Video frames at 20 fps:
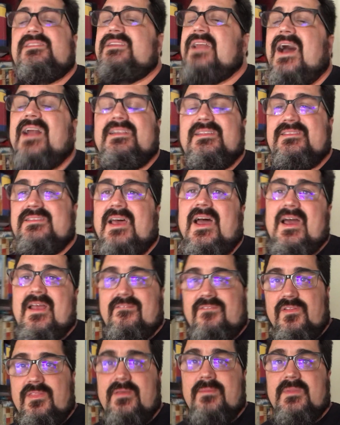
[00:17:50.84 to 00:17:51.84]
not
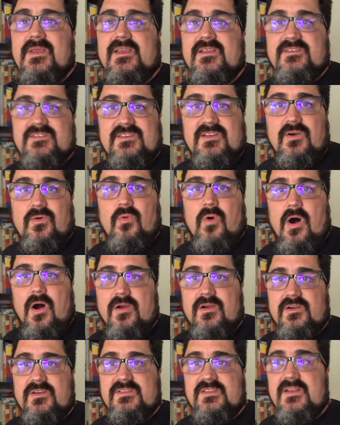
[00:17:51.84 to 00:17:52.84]
designed for them to consider
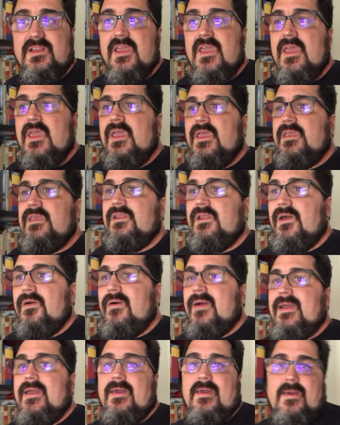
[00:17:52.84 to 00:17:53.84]
walkers. And
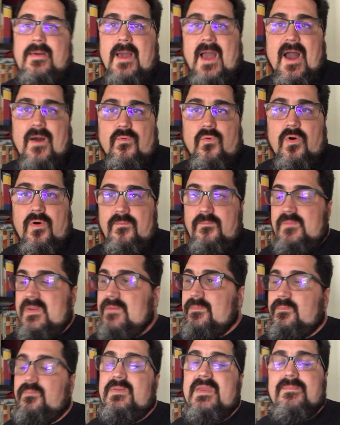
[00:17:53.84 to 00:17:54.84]
I want
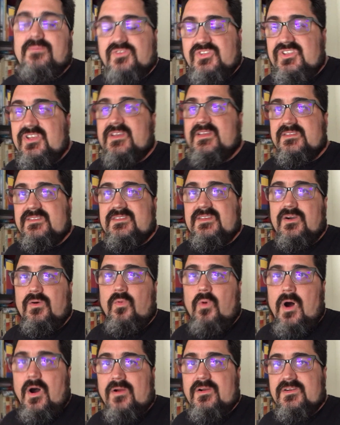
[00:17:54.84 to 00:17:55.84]
people should
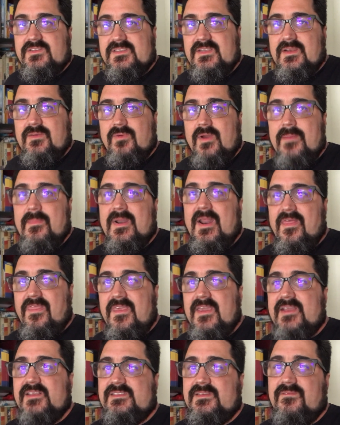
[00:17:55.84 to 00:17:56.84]
consider walkers anyway, but I
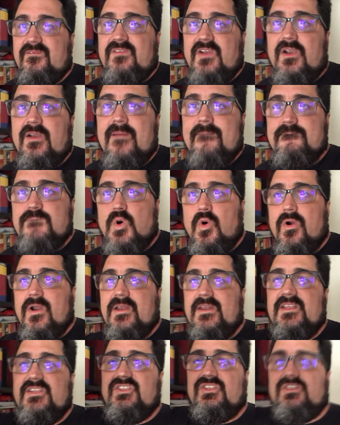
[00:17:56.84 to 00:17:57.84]
think it's a very
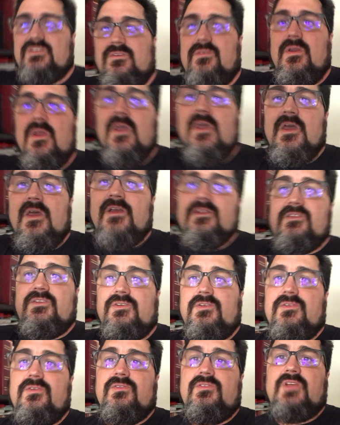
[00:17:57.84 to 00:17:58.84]
important issue
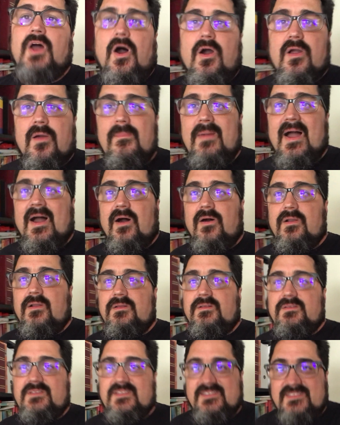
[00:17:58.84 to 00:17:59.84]
to talk
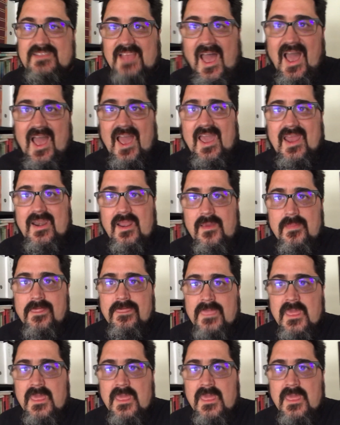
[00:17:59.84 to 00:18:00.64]
about design,